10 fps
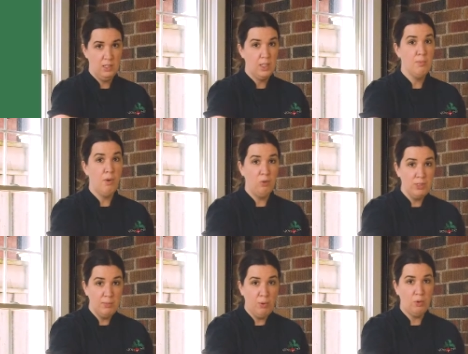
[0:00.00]
The
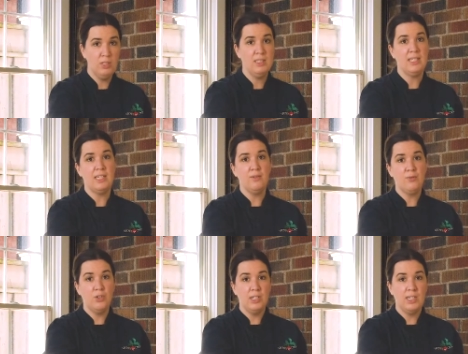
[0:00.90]
most important thing
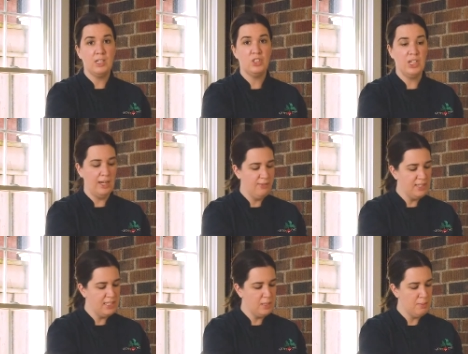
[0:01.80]
for a young chef
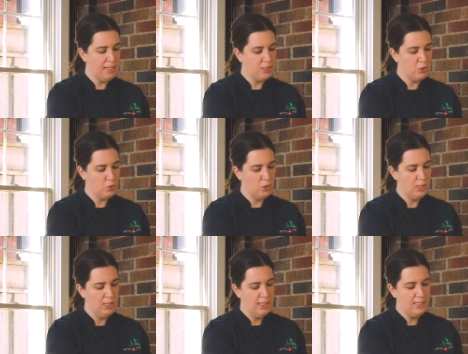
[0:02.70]
is to make
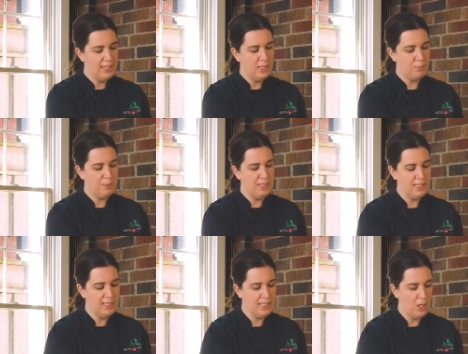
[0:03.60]
sure that they're
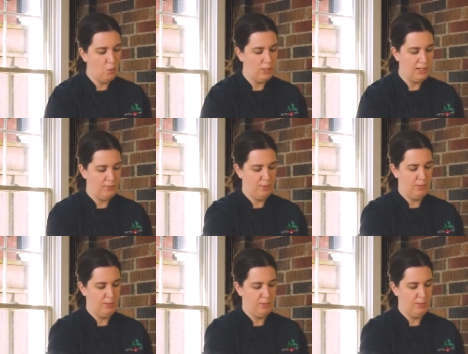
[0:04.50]
peeling away from